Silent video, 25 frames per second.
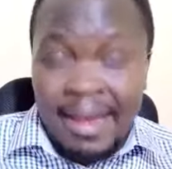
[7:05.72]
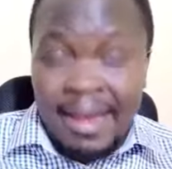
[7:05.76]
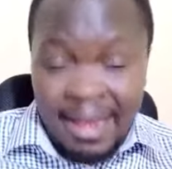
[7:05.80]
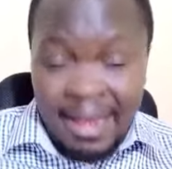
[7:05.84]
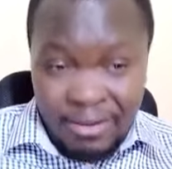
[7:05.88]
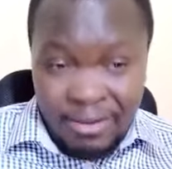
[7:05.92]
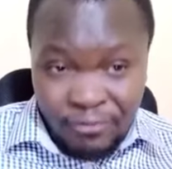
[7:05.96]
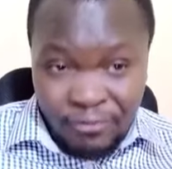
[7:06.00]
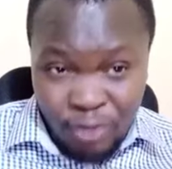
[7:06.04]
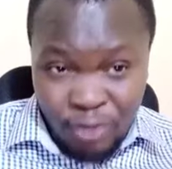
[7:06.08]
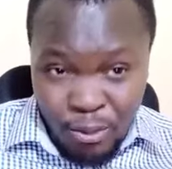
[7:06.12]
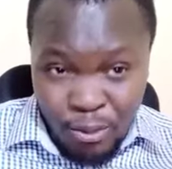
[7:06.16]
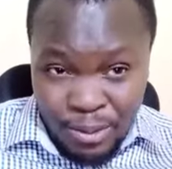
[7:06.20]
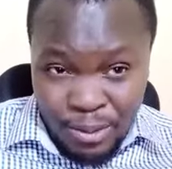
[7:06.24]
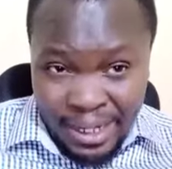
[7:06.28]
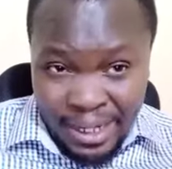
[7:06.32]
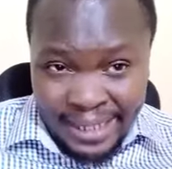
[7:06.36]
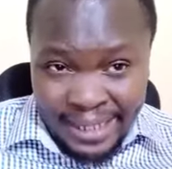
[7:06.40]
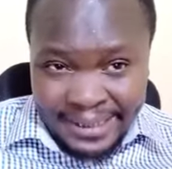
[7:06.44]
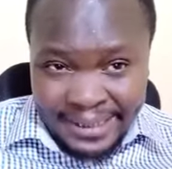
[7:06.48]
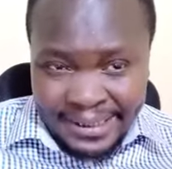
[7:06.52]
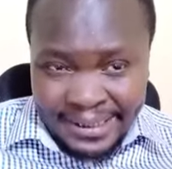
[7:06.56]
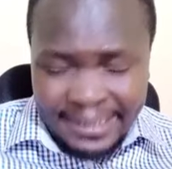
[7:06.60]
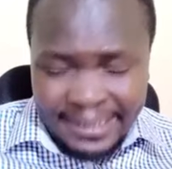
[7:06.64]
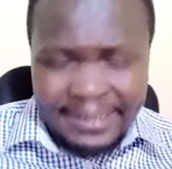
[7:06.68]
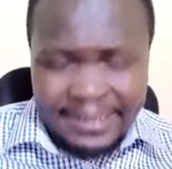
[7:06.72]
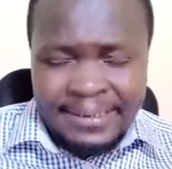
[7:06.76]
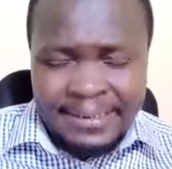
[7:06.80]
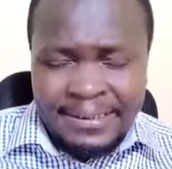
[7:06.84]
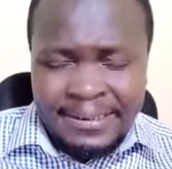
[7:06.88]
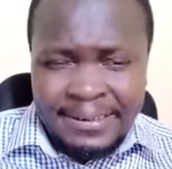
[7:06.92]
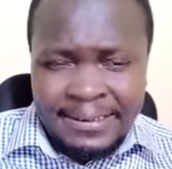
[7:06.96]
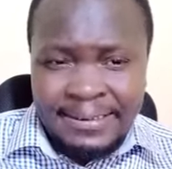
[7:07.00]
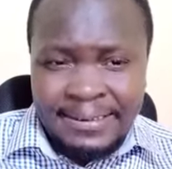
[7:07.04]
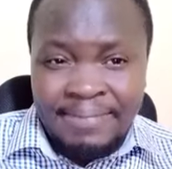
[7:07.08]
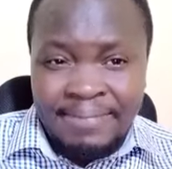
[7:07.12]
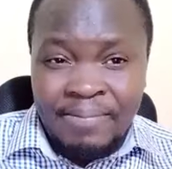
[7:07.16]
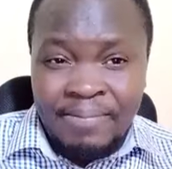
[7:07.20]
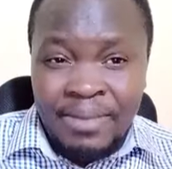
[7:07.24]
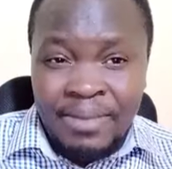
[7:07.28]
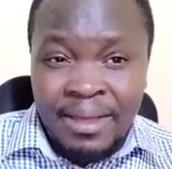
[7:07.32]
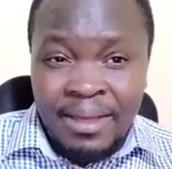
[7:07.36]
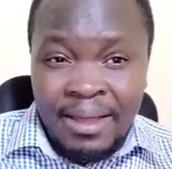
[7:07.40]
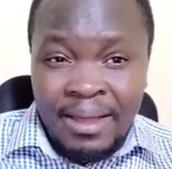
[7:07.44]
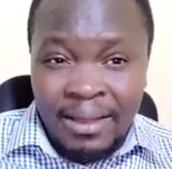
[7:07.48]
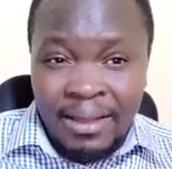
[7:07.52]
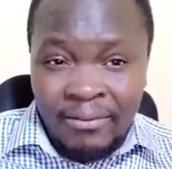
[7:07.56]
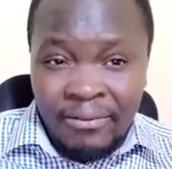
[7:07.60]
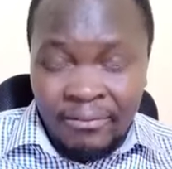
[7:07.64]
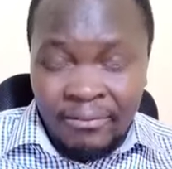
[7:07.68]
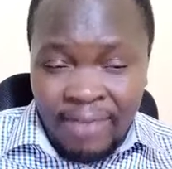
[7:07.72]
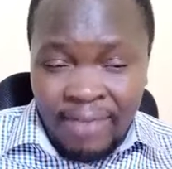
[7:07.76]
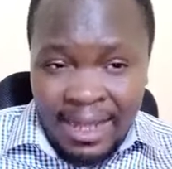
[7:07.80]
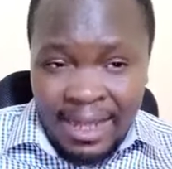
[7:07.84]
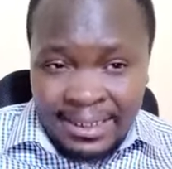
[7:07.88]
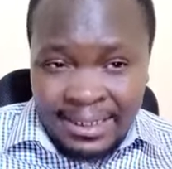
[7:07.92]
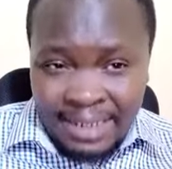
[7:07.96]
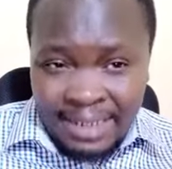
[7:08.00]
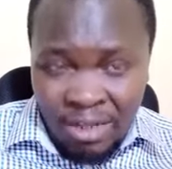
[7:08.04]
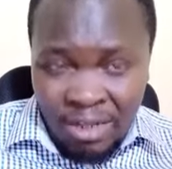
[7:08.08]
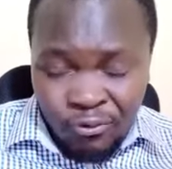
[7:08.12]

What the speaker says: And from where I sit, that's